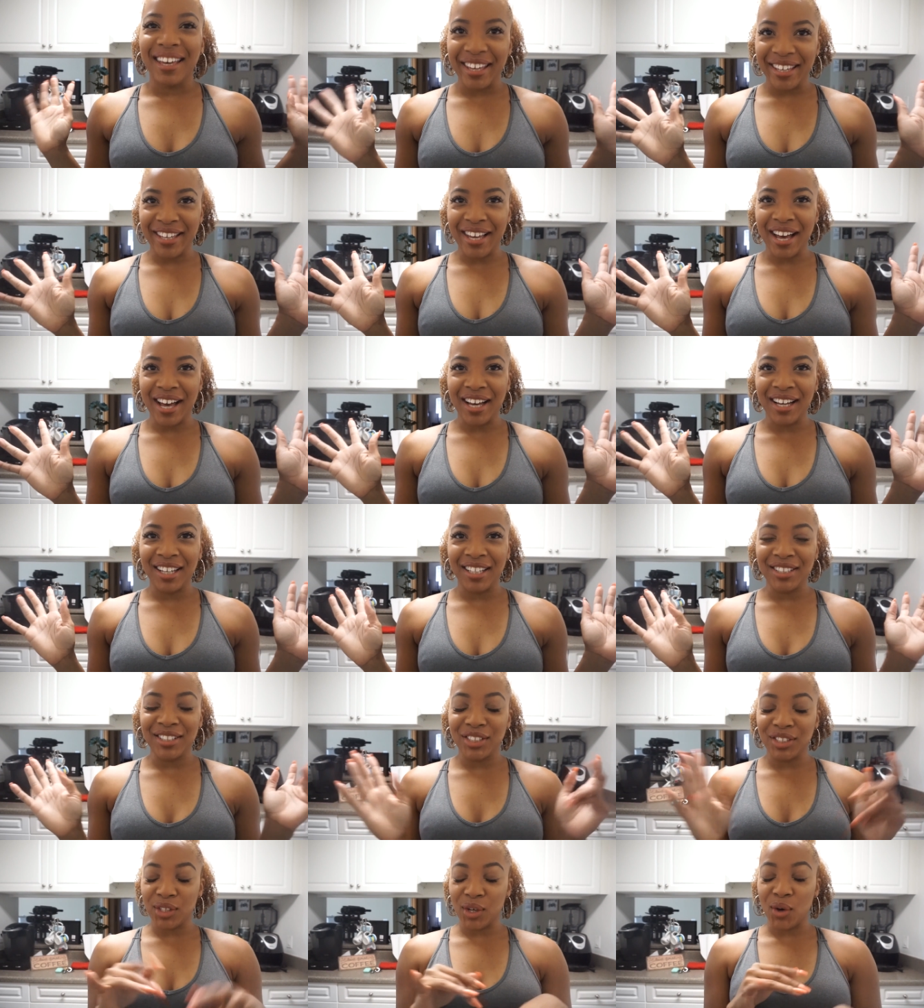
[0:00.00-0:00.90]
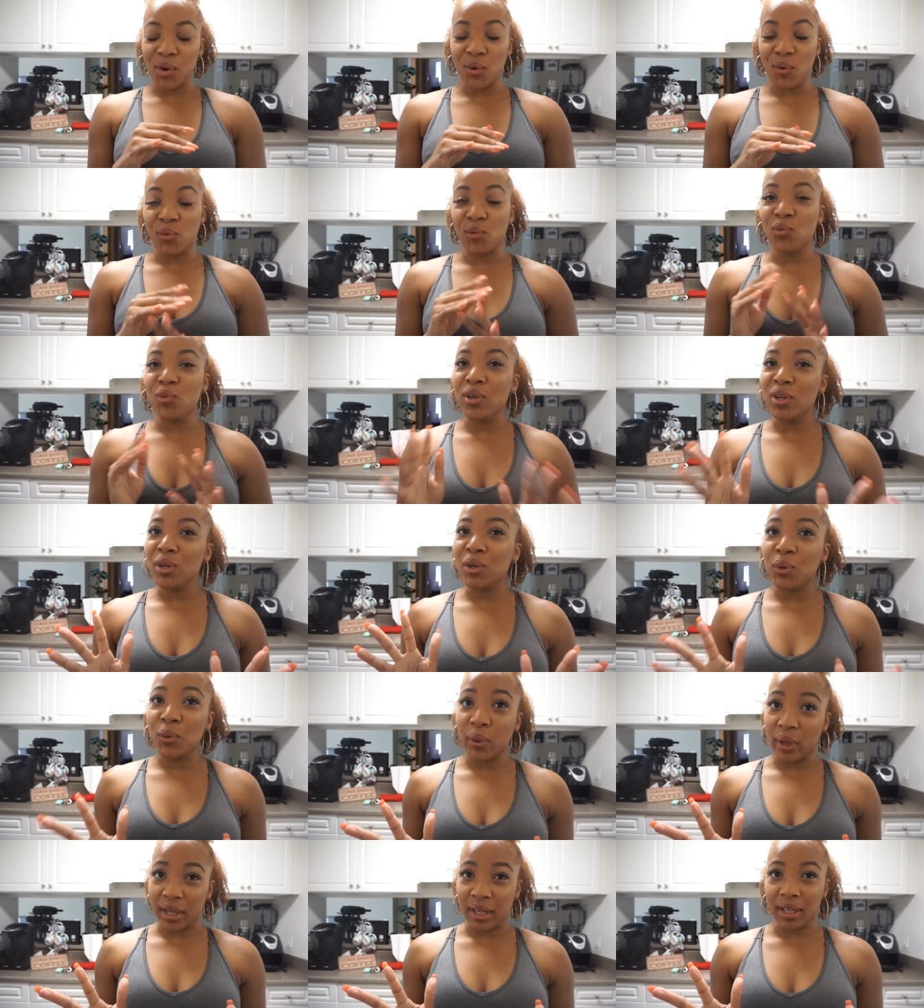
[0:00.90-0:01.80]
Hey guys, so real
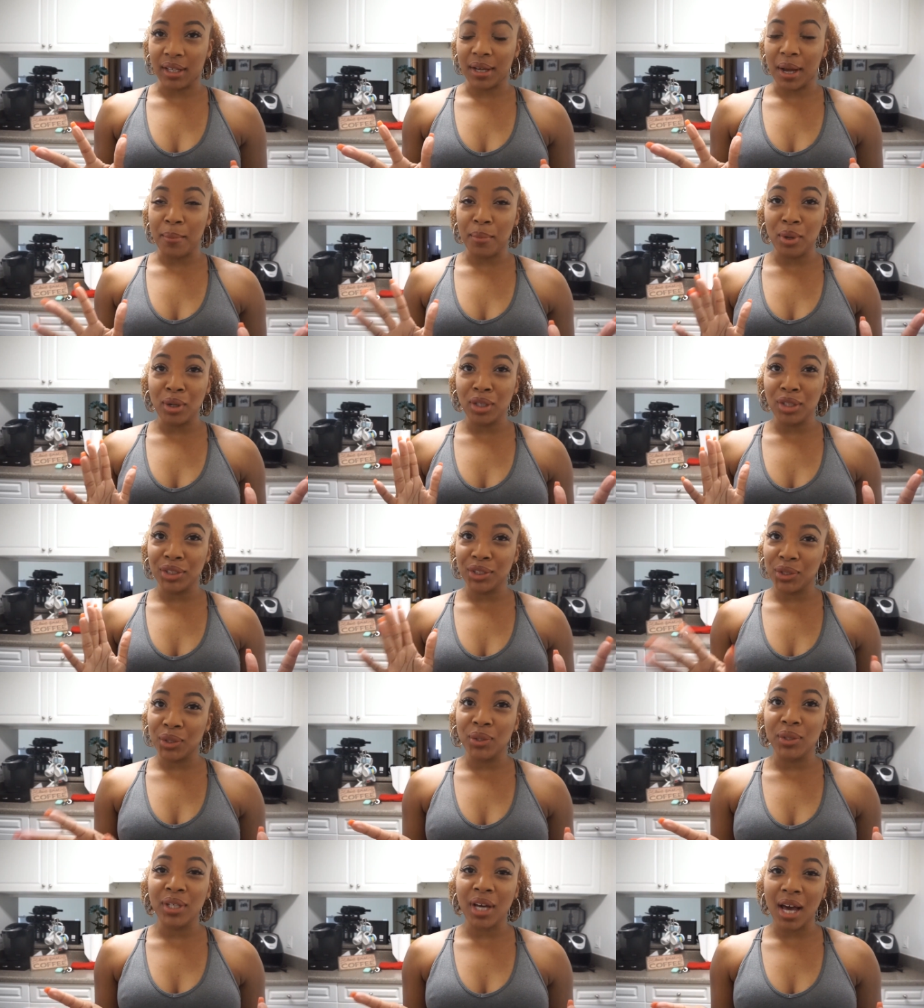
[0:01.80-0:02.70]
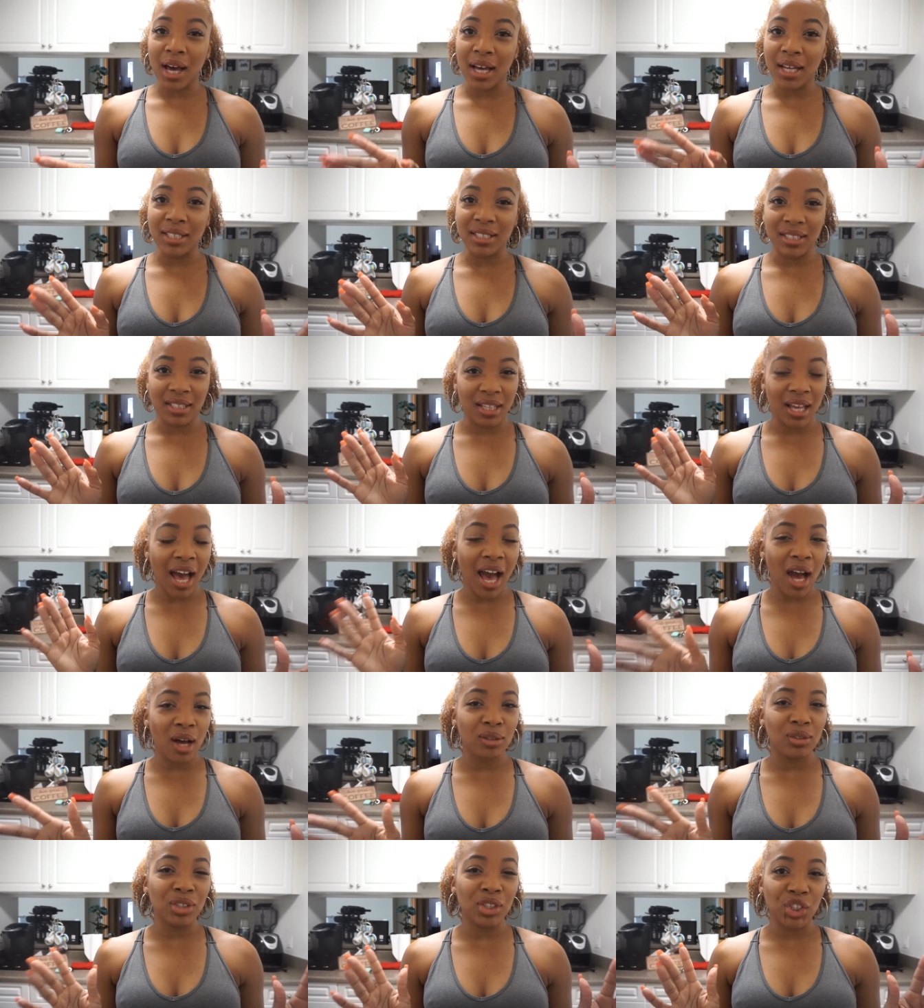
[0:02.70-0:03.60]
quick, I'm going to show you guys
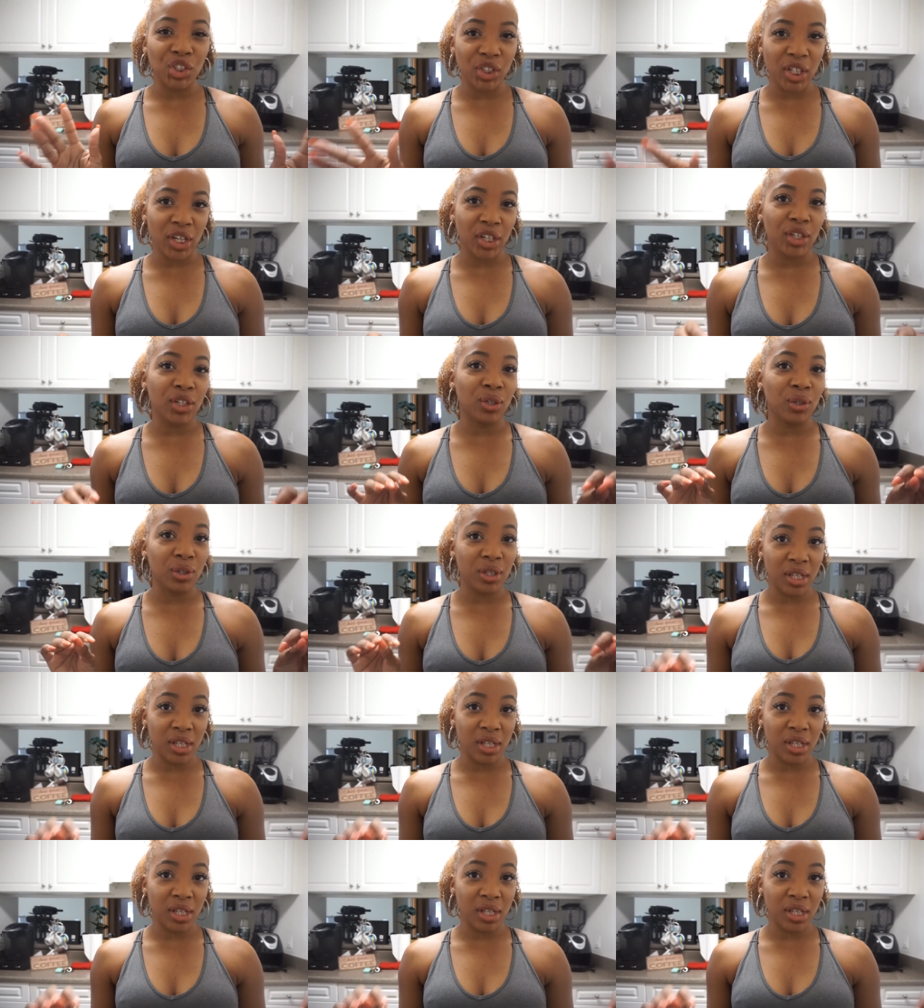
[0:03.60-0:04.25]
how to check your